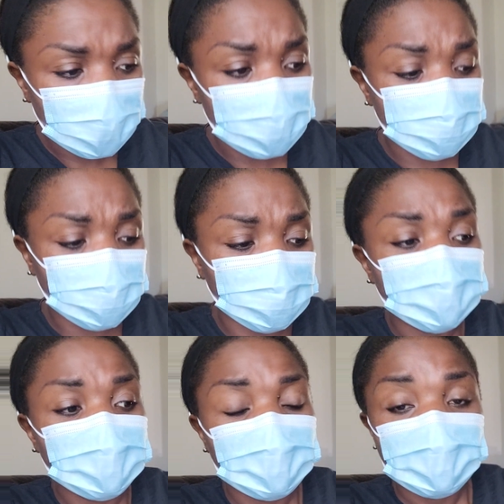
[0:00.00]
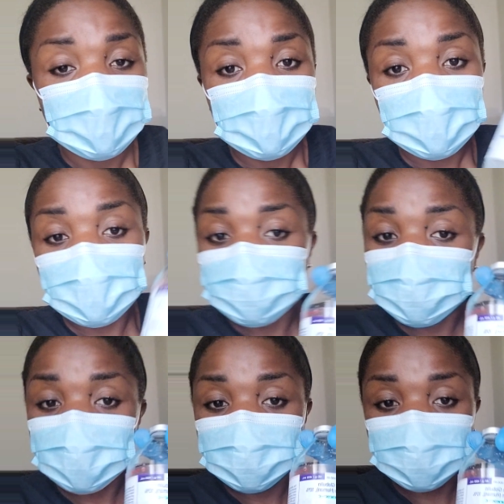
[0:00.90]
So
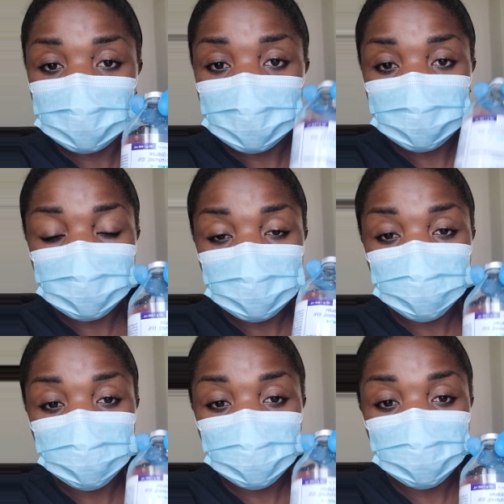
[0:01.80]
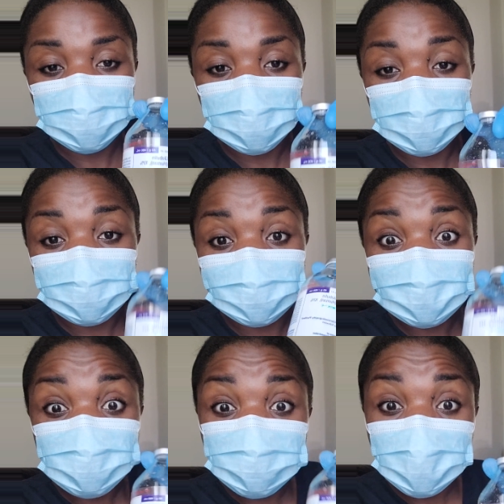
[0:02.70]
IVIG, a couple things you need to know about it.
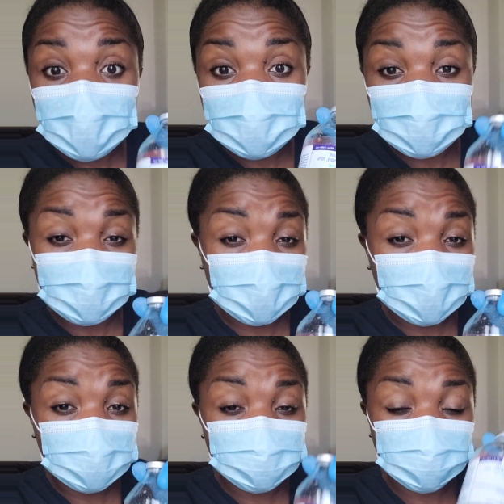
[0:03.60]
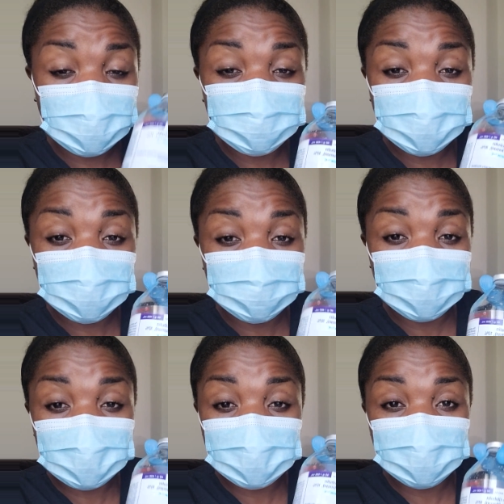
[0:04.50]
It's pretty thick. So IVIG
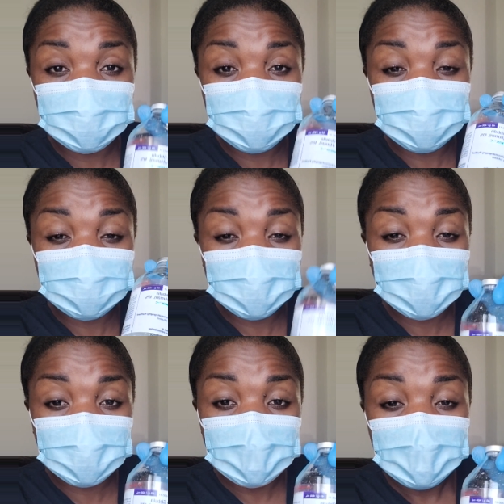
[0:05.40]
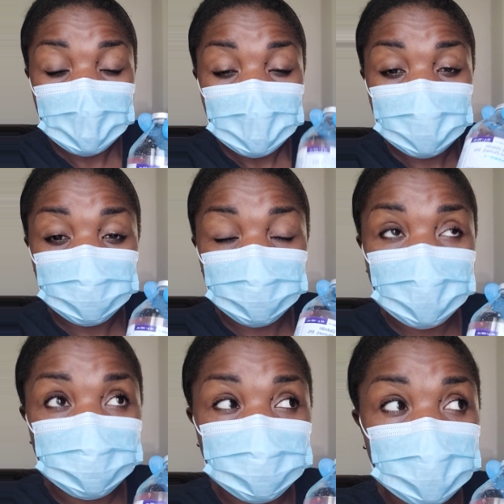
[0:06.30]
medication is thick. If you've
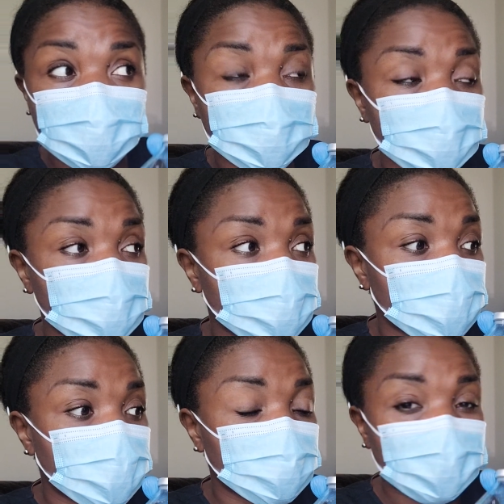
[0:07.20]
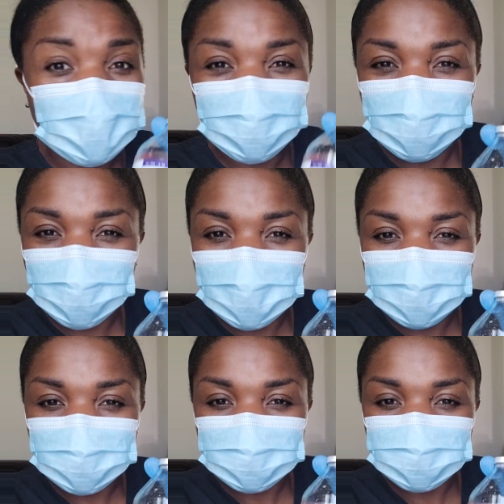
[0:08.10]
ever given albumin,